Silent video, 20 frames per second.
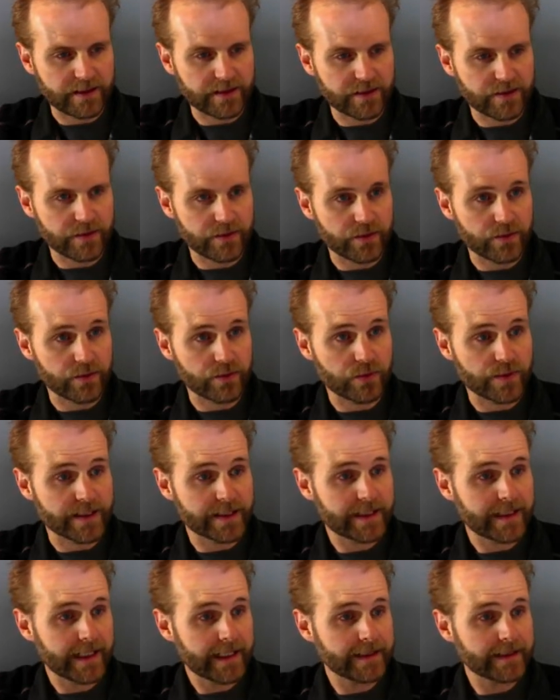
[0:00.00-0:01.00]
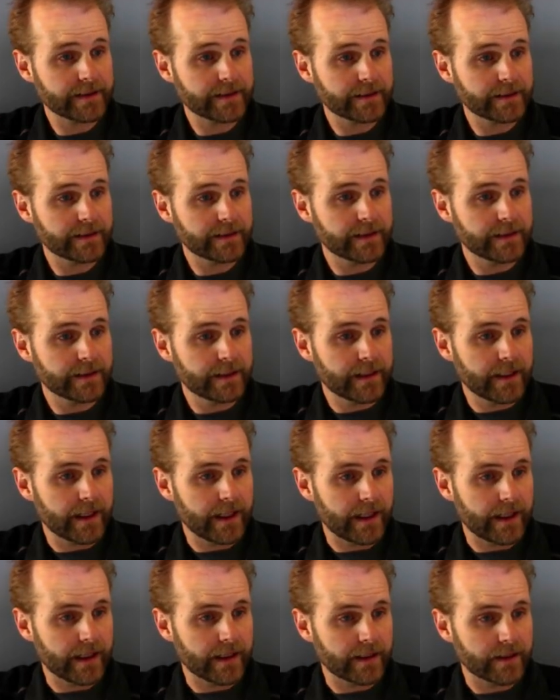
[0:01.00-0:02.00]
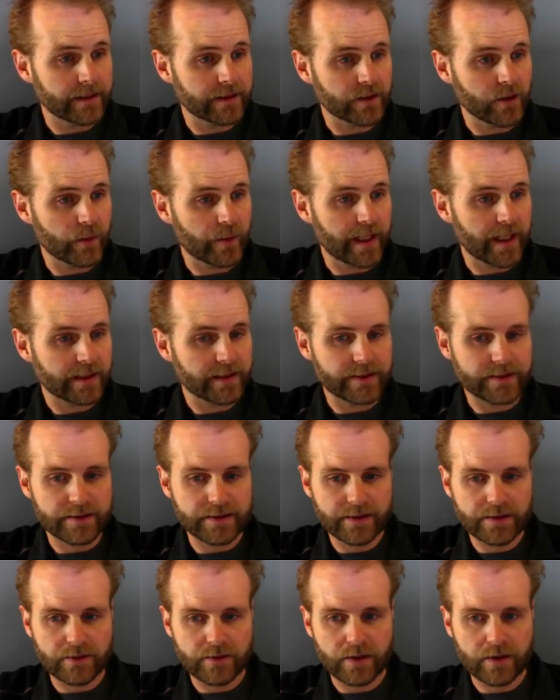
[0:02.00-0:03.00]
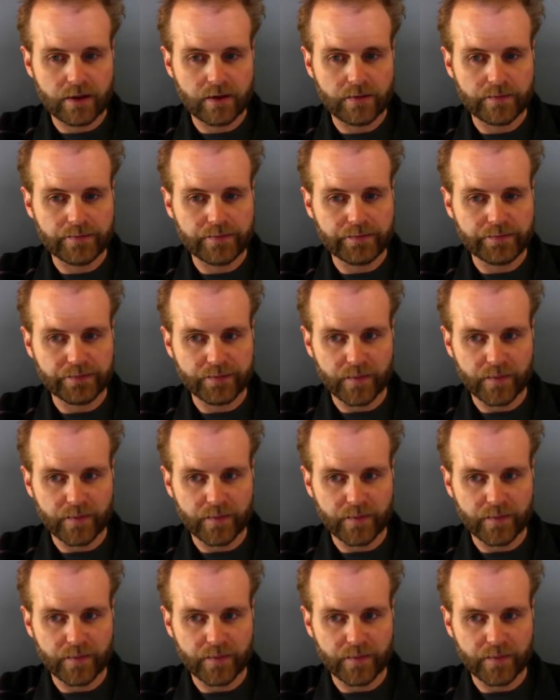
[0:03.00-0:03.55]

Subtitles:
to reset and go back to 0.